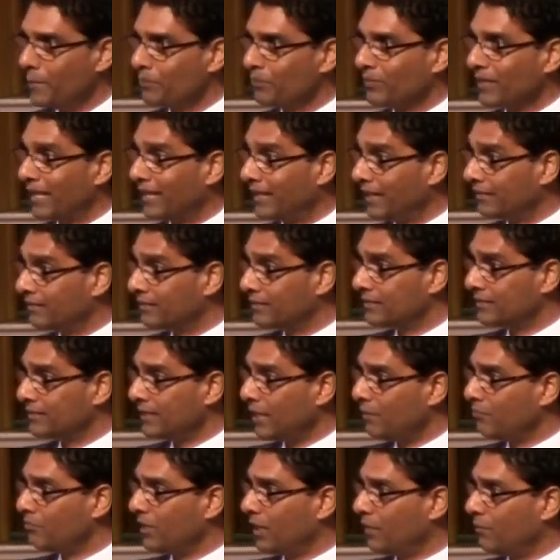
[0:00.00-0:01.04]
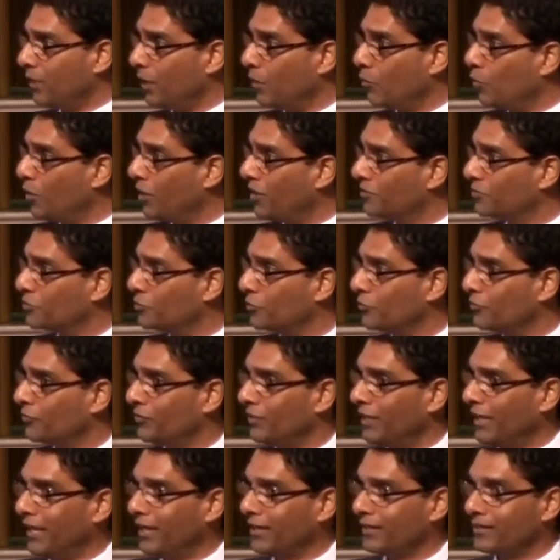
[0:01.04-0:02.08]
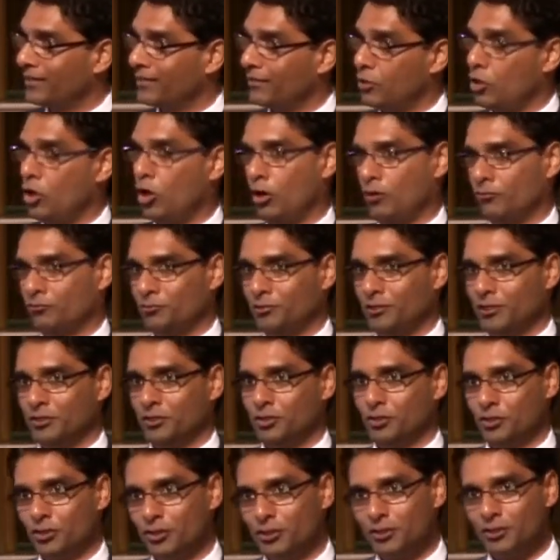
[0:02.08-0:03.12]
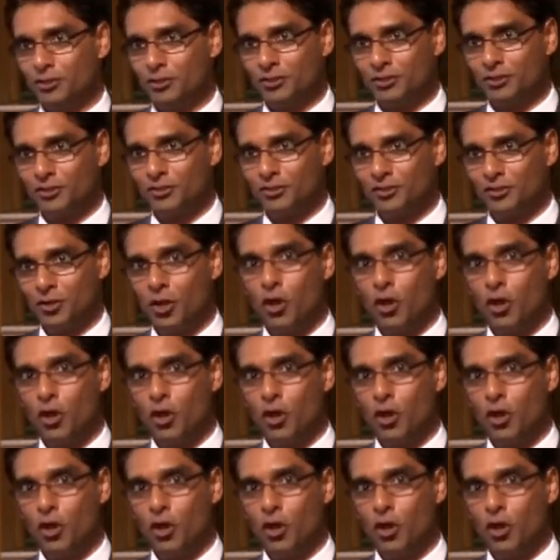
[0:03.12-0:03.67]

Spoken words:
And at the same time, I want to thank of the church